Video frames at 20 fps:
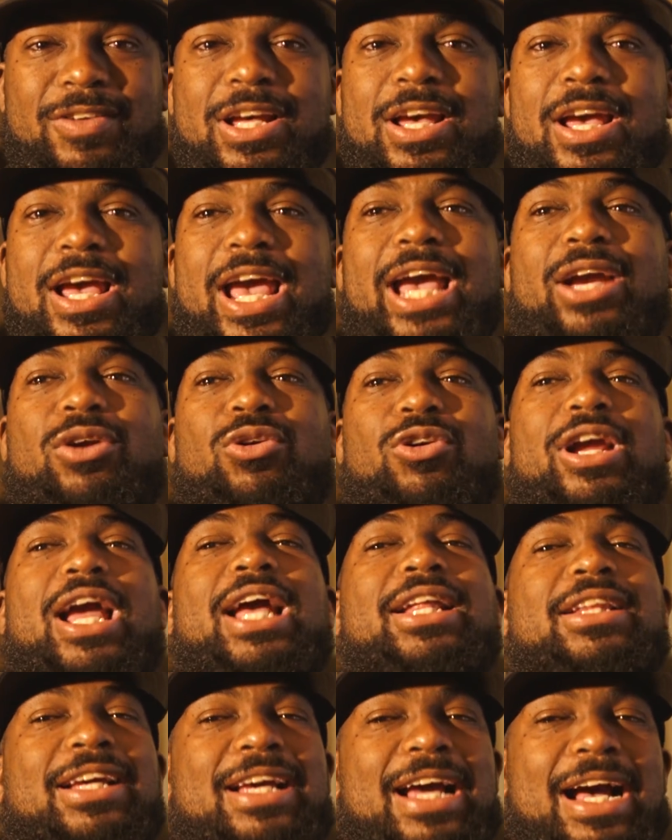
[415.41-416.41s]
and create
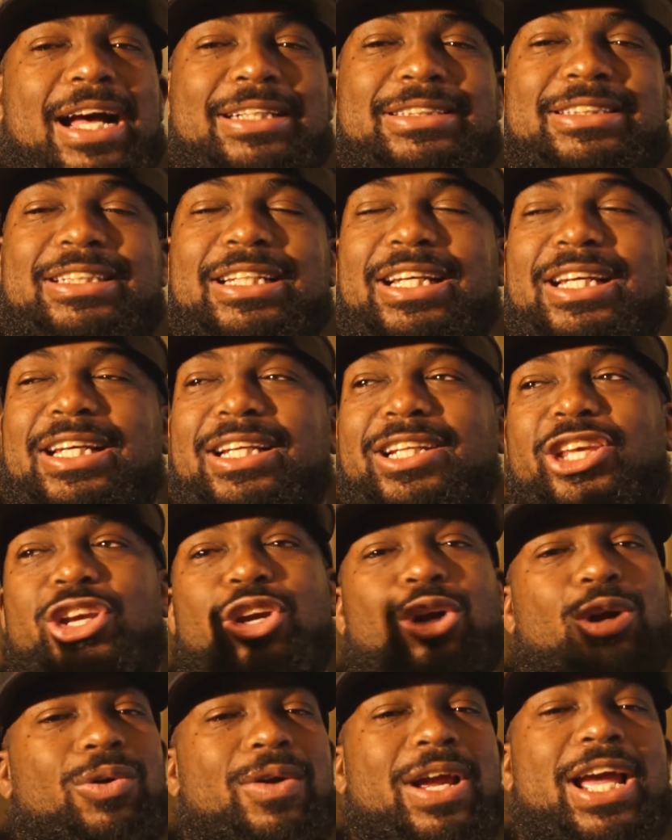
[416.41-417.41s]
the content,
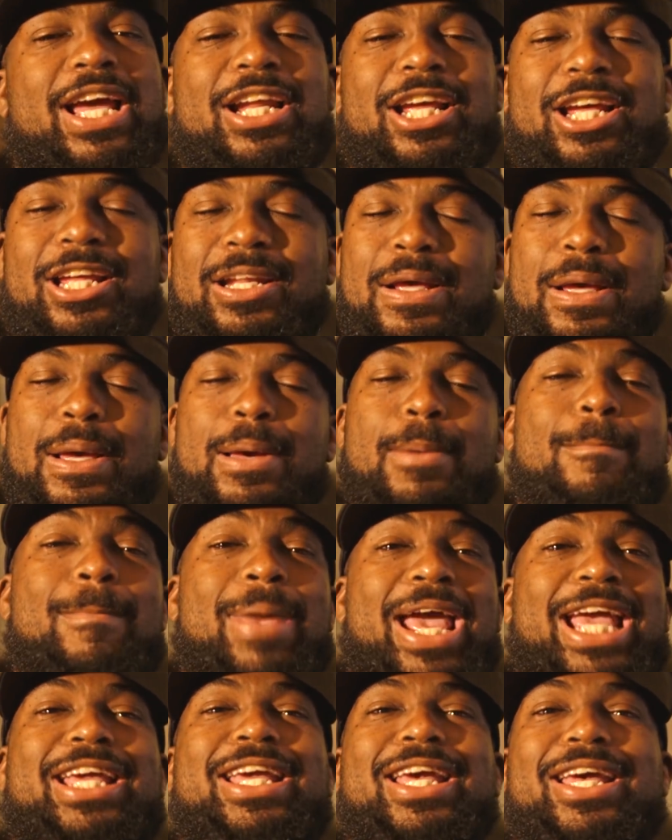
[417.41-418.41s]
curate it,
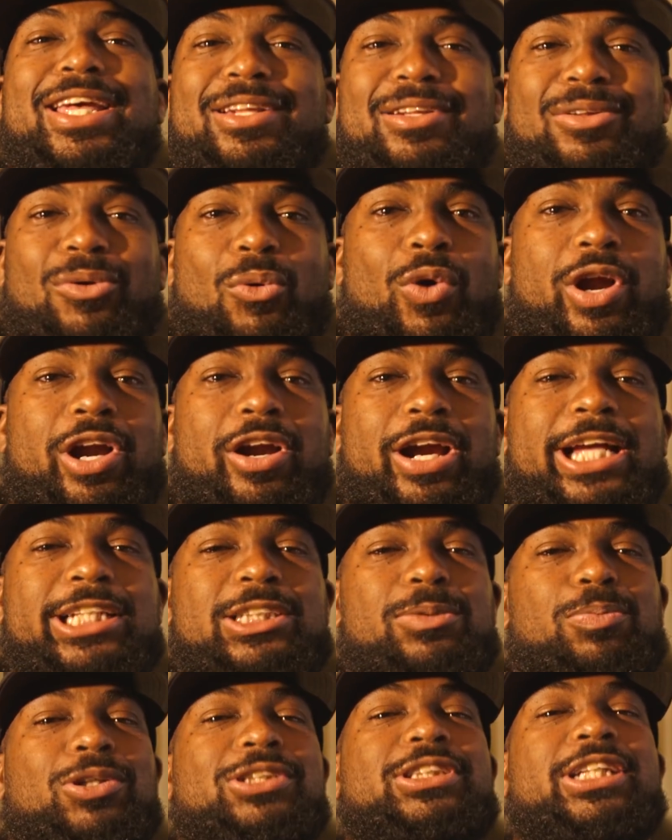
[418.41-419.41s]
make it where it's
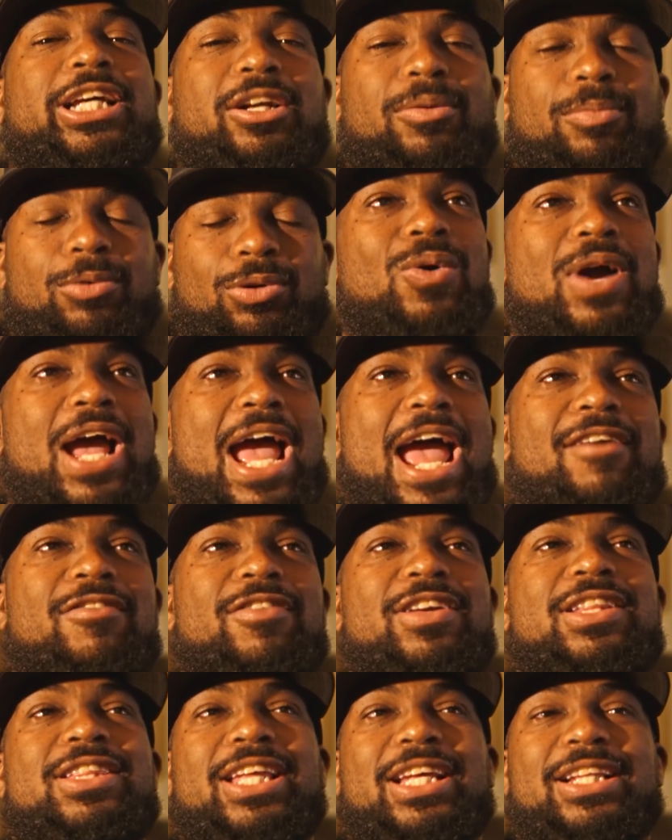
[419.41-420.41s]
presentable.
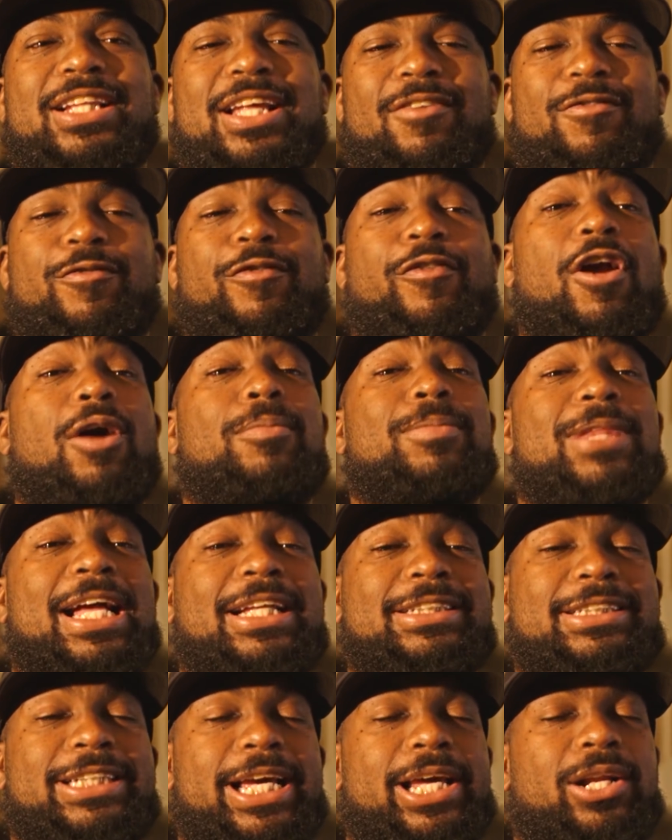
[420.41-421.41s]
Everything that from that
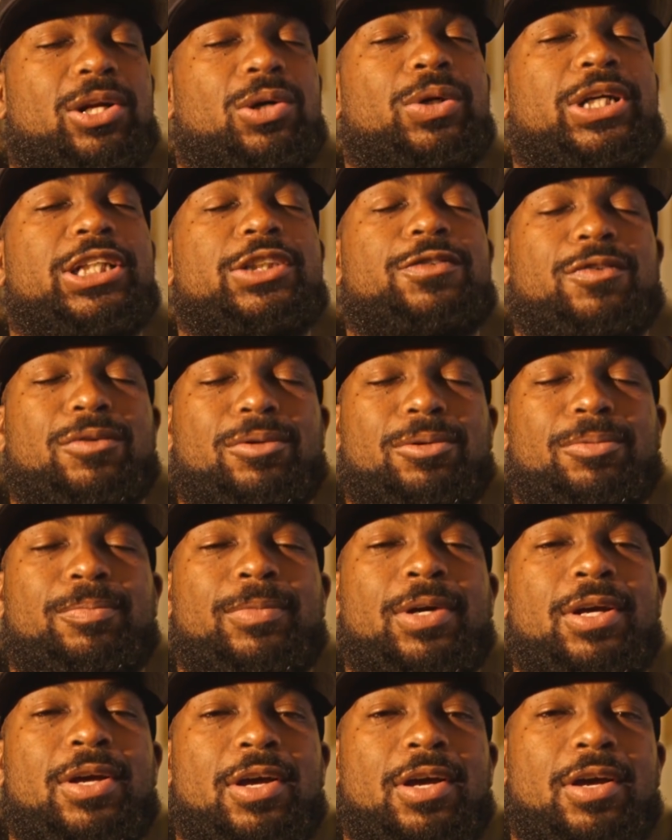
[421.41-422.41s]
channel is from
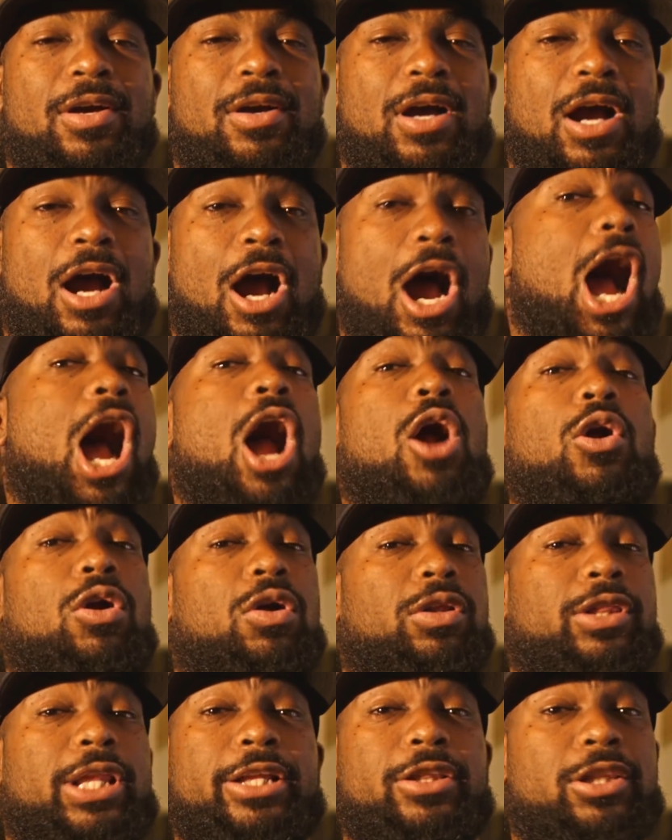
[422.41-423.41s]

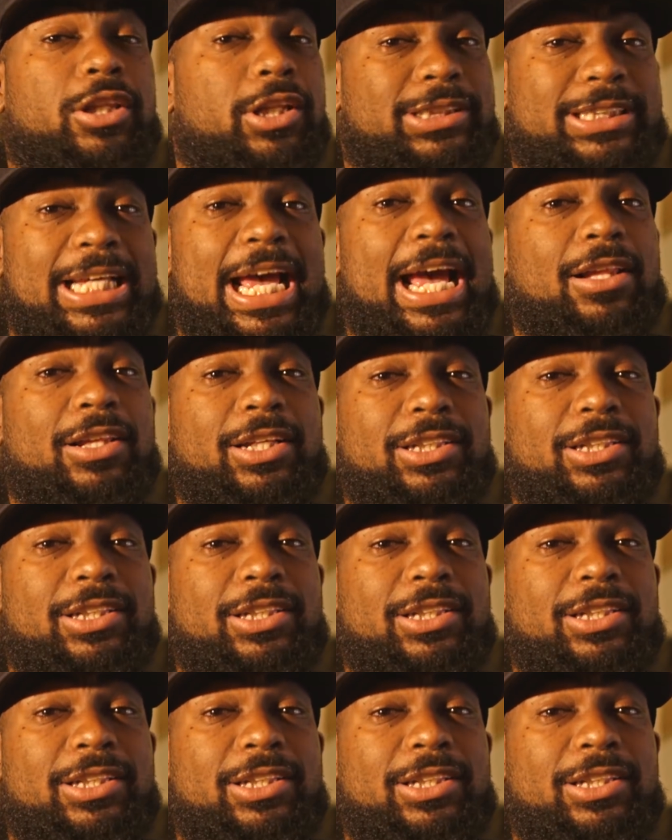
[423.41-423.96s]
the talent's